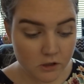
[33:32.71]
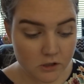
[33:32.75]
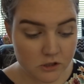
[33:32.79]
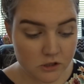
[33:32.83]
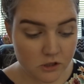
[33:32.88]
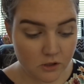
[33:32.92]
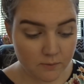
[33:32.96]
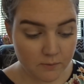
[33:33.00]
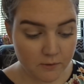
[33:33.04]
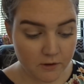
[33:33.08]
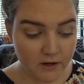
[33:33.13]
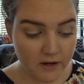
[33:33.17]

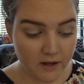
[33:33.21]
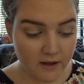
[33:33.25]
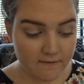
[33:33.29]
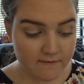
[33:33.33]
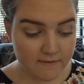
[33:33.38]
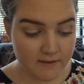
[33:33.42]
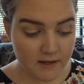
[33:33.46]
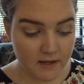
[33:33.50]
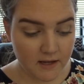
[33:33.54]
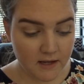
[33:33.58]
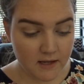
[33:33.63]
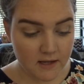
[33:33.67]
So I'm going to
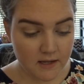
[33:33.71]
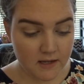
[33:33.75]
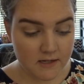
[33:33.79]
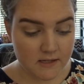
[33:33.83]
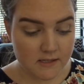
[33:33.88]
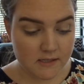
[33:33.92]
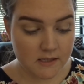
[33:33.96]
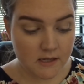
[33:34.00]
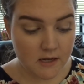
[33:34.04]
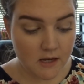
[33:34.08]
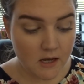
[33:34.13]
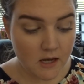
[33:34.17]
have the
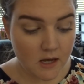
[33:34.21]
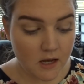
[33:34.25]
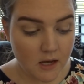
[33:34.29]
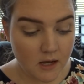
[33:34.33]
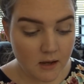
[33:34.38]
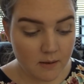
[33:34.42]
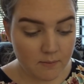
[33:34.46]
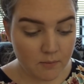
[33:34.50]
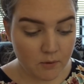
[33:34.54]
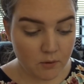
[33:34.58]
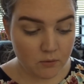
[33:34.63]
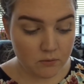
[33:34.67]
kids,
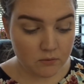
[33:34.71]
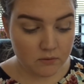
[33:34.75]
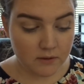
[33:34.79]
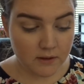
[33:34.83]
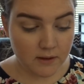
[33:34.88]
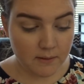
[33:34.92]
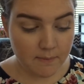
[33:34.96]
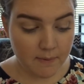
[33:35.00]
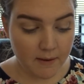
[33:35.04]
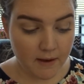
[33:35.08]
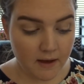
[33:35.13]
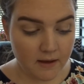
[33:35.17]
I'm
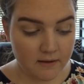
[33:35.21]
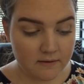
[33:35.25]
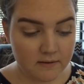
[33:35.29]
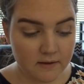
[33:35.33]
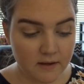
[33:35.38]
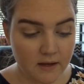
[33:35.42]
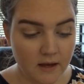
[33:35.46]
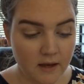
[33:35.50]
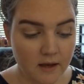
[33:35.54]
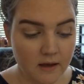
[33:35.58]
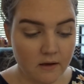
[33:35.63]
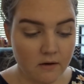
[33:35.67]
only
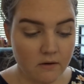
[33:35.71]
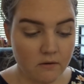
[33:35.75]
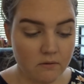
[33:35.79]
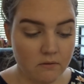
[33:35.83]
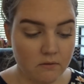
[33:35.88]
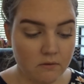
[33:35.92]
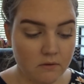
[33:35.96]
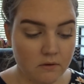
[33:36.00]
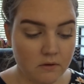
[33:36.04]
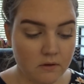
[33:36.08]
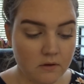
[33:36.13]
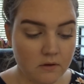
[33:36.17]
passing out